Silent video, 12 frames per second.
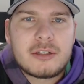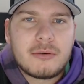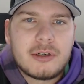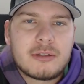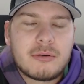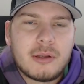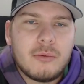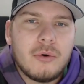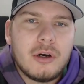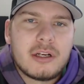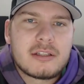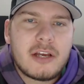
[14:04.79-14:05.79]

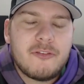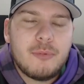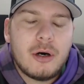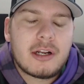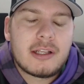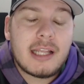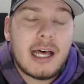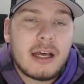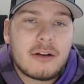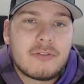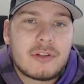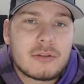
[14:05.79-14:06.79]
2021 is I've bought a lot
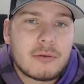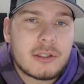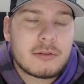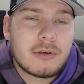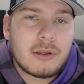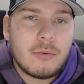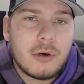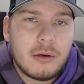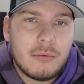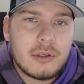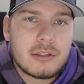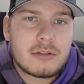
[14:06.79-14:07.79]
of the 2021
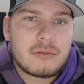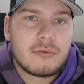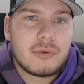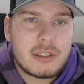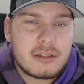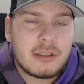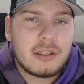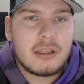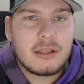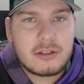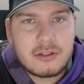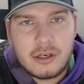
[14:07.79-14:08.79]
ones recently
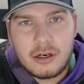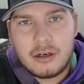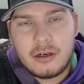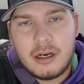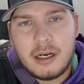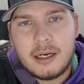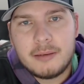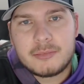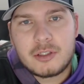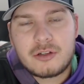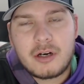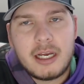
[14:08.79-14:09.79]
this year um,
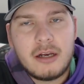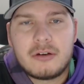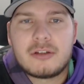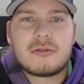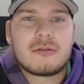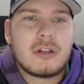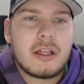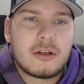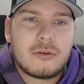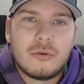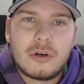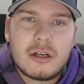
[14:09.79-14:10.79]
to try out because there's a lot of
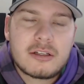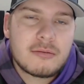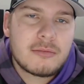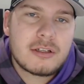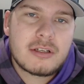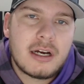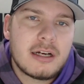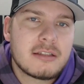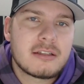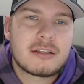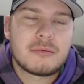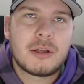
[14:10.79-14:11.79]
cool custom designs
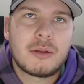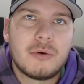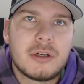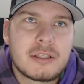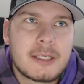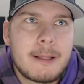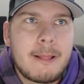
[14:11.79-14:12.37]
and some other ones.